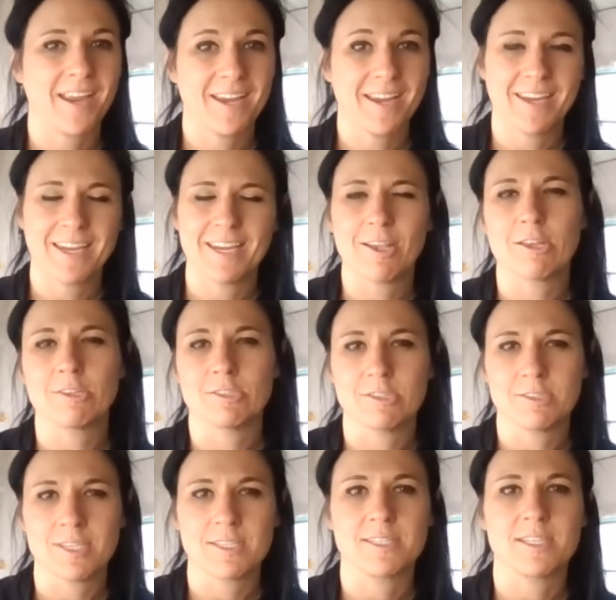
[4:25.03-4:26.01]
he
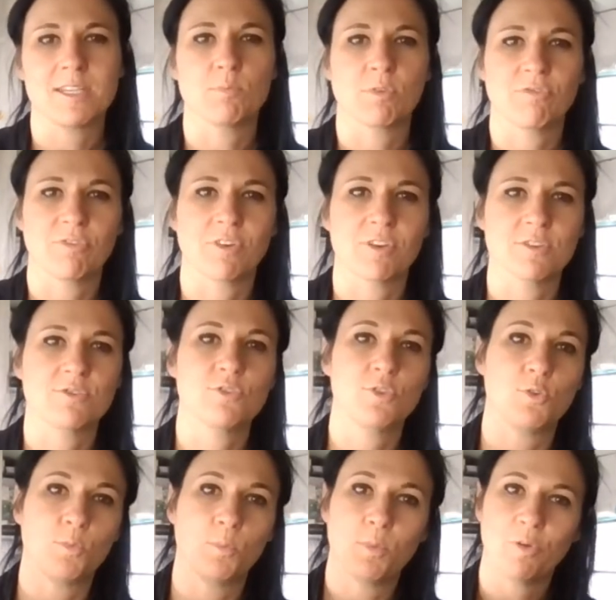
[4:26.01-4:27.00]
also says he prefers
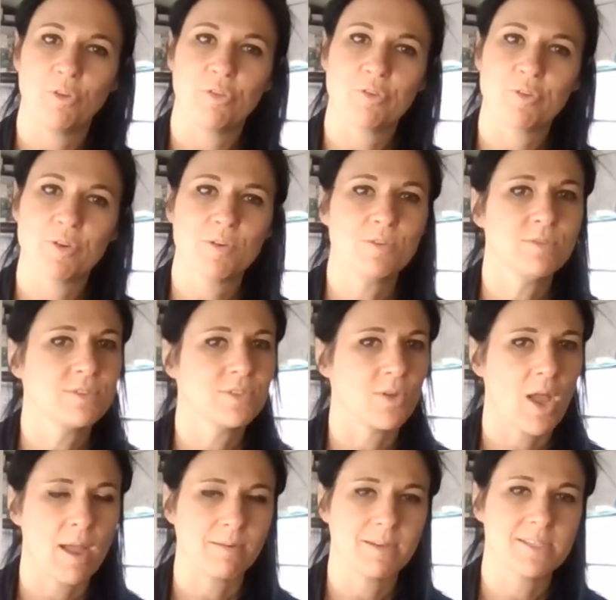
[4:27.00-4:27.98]
to pull through. So
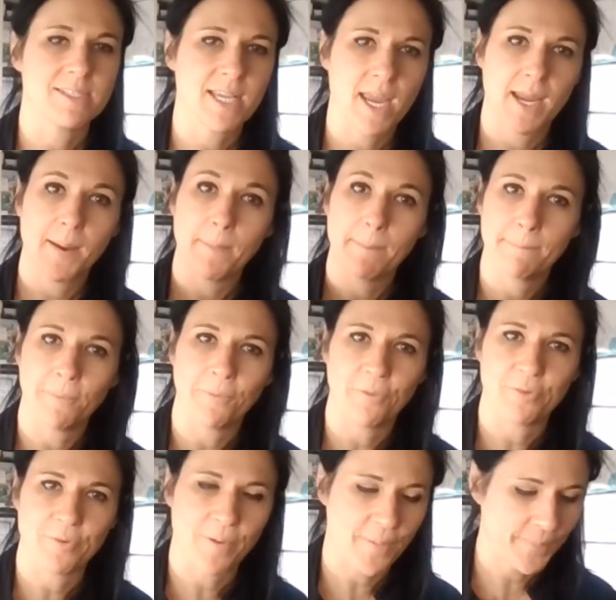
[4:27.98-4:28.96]
I'm going to say pull
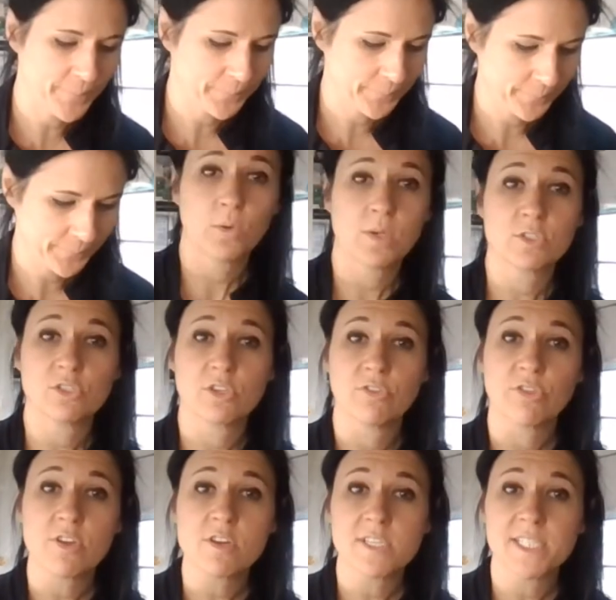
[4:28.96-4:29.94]
through.
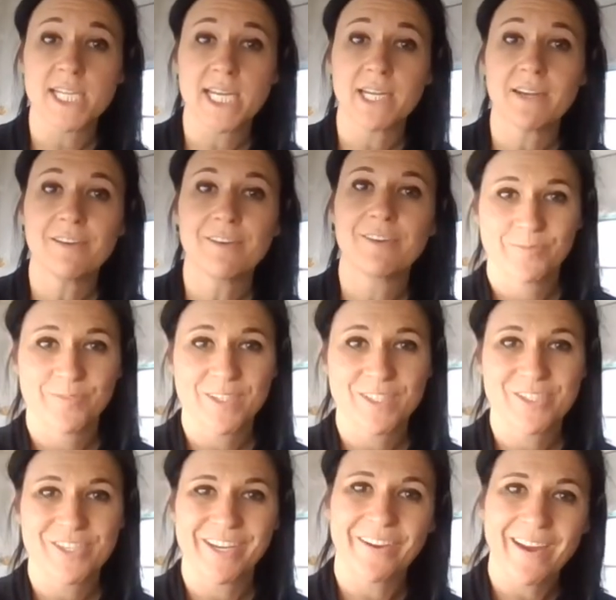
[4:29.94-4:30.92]
Question 13,
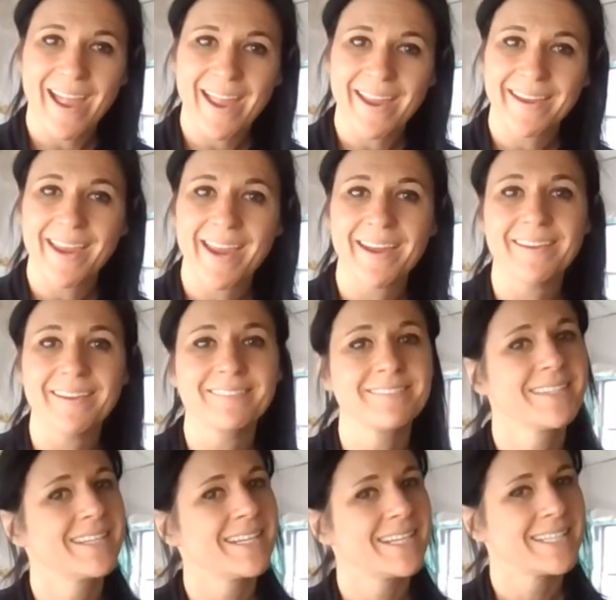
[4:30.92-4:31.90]
fishing or hiking?
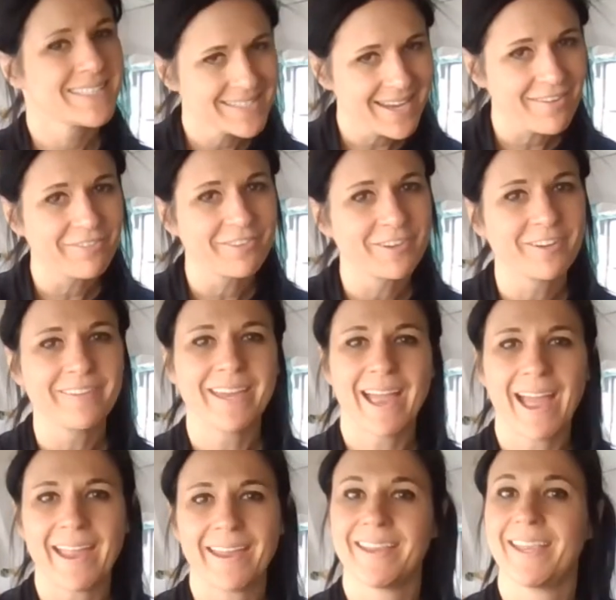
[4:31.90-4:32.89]
It's definitely
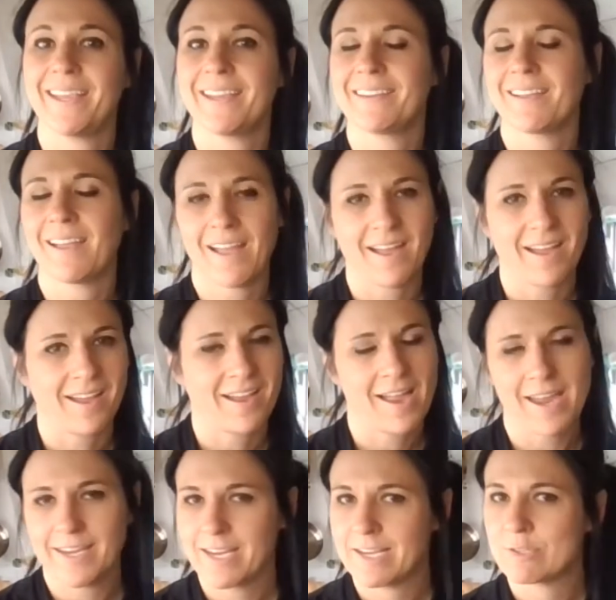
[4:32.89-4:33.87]
hiking.
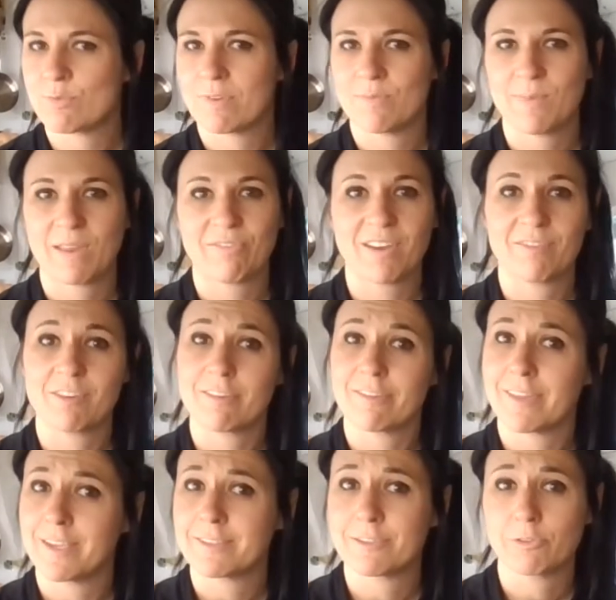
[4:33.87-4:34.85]
Hiking is one of my
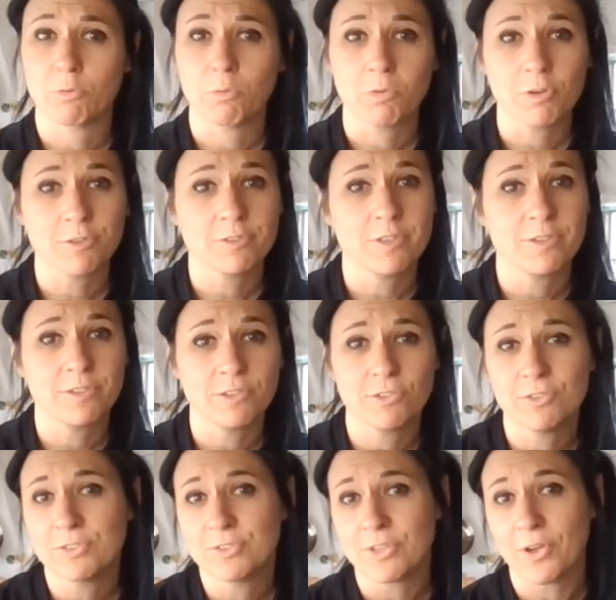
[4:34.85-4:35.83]
favorite things in the world to
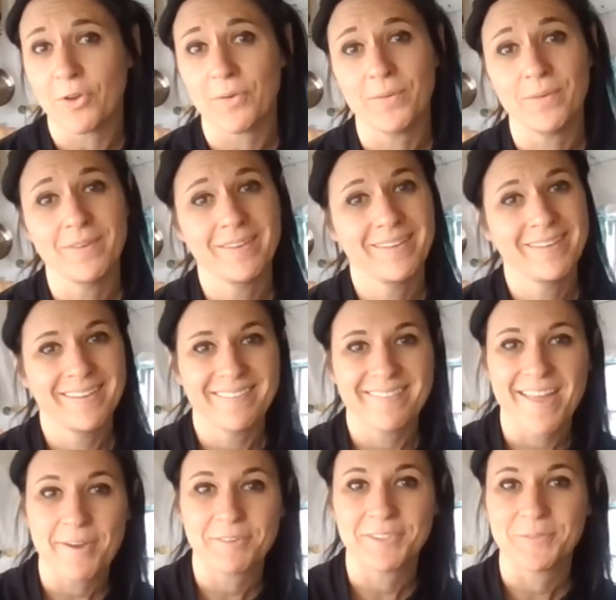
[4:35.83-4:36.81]
do. So
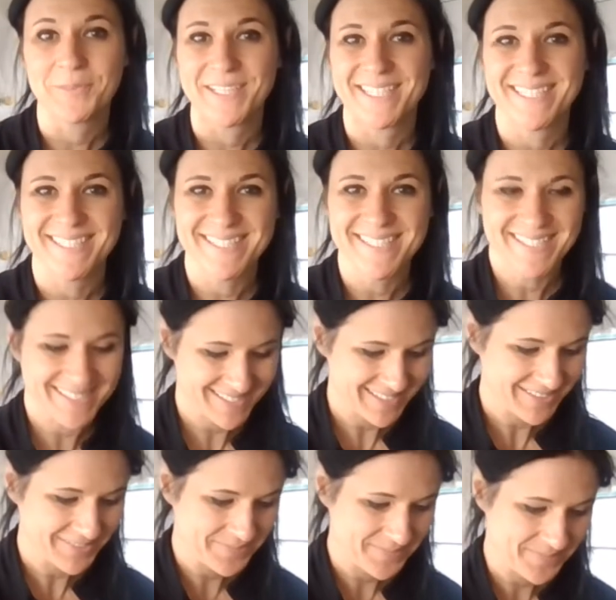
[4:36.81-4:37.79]
that one
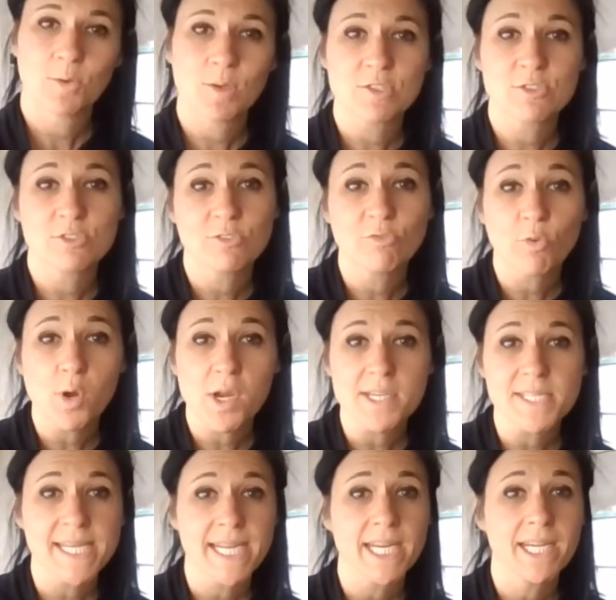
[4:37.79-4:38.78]
wins. Question
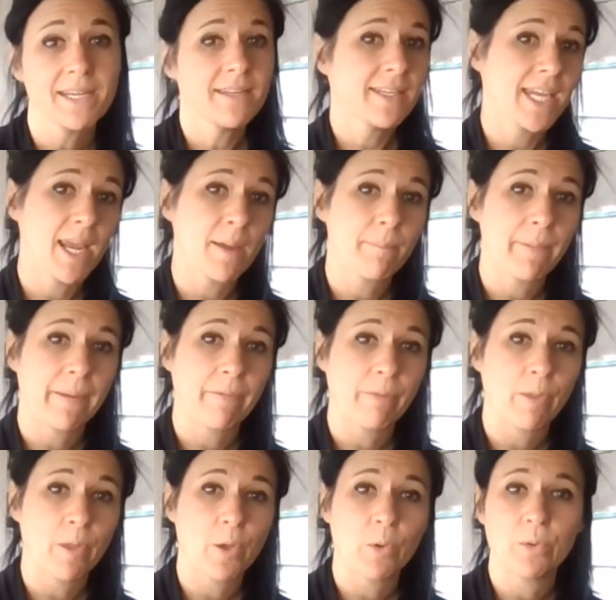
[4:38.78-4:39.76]
14, camping
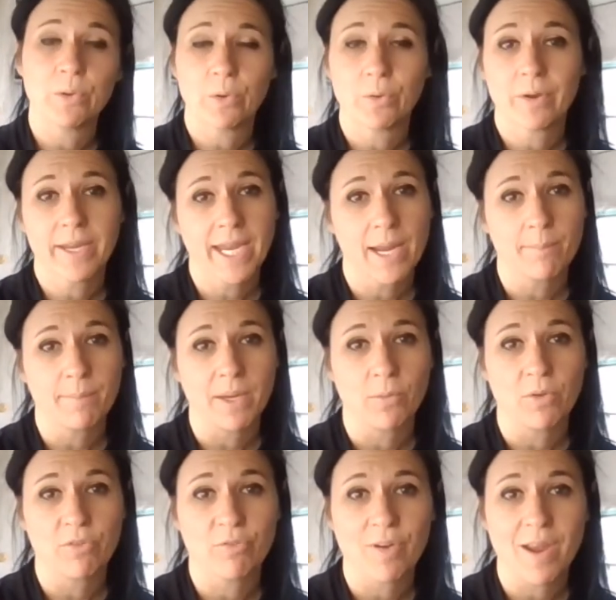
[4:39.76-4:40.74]
alone or camping
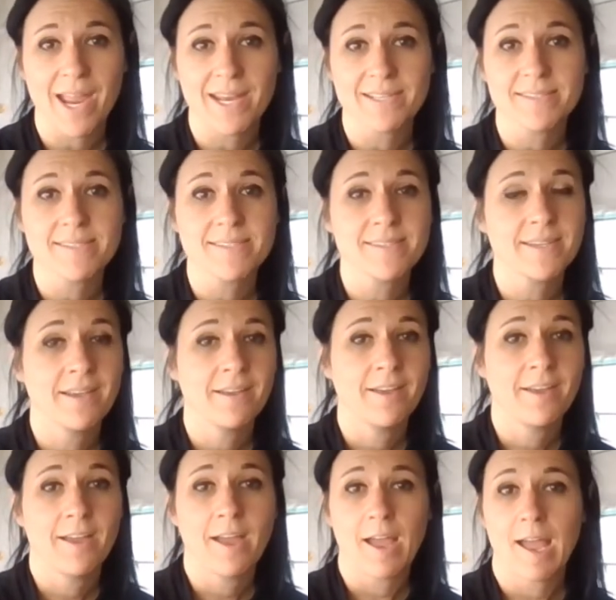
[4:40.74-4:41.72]
with friends?
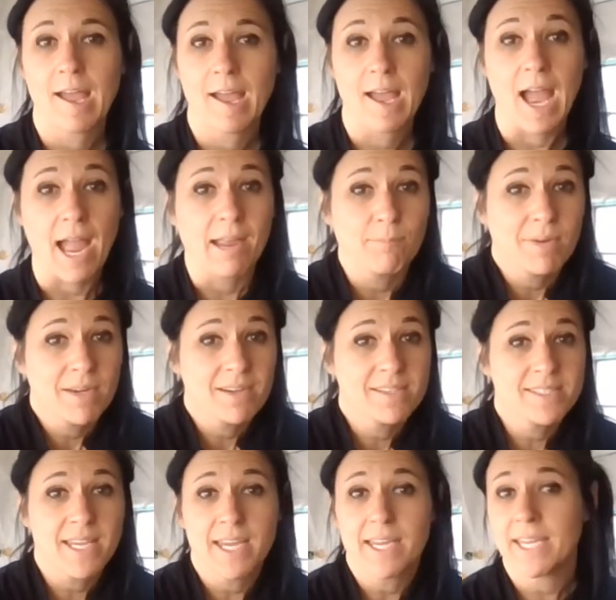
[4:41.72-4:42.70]
I'm going to
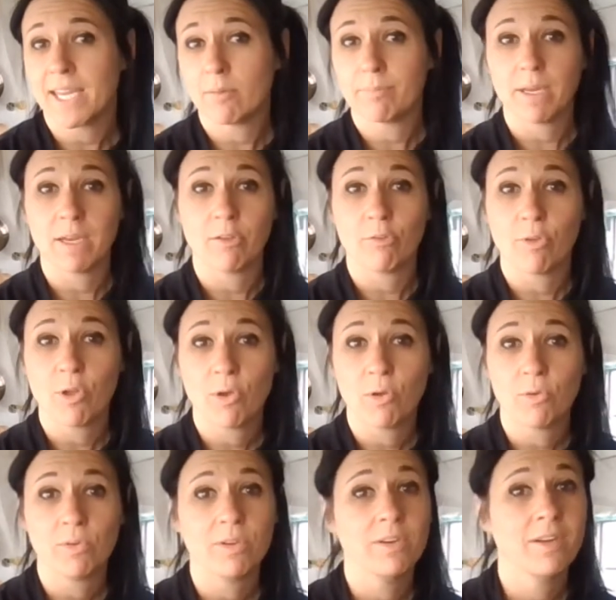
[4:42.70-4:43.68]
say camping
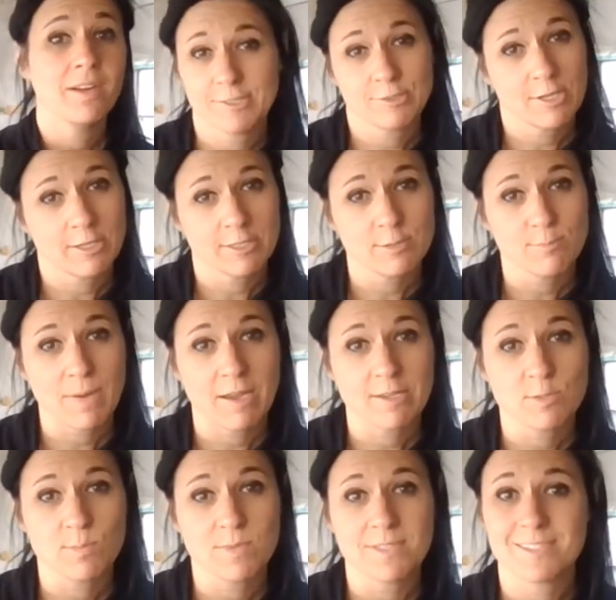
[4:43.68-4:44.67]
alone. As long as my
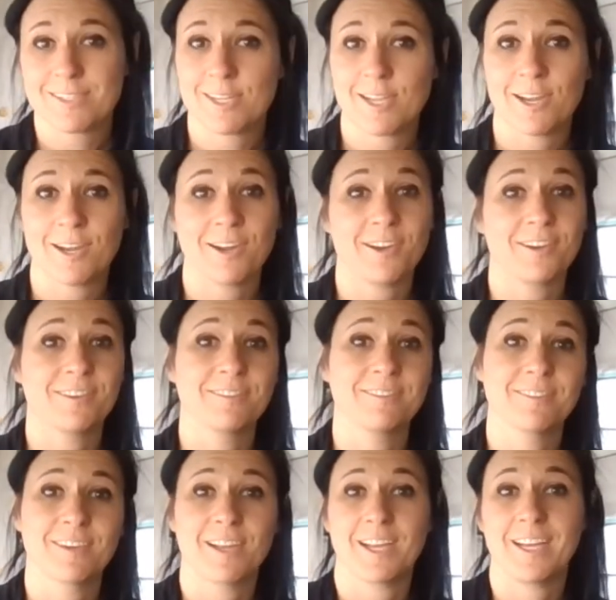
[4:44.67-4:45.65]
husband's there,
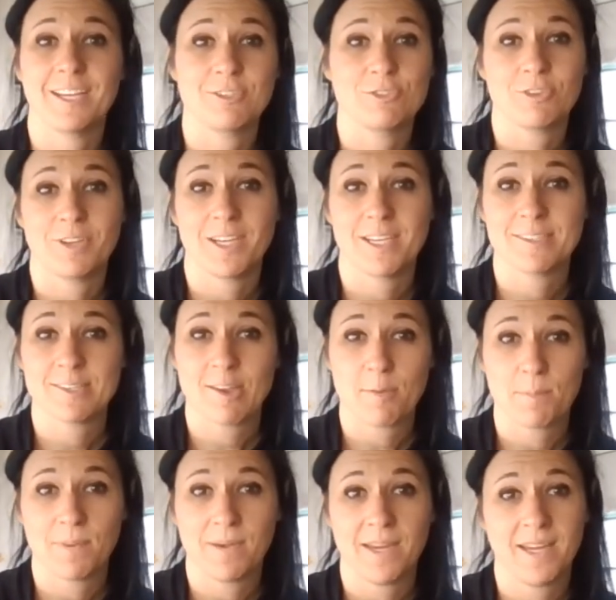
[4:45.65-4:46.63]
I enjoy his
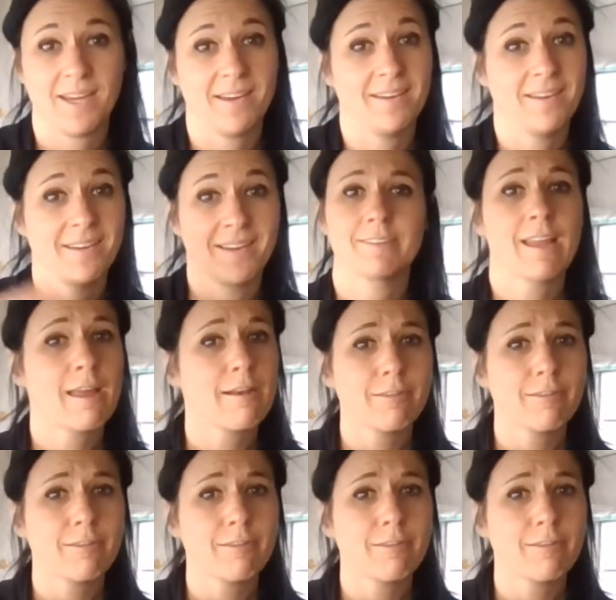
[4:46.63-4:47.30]
company. Not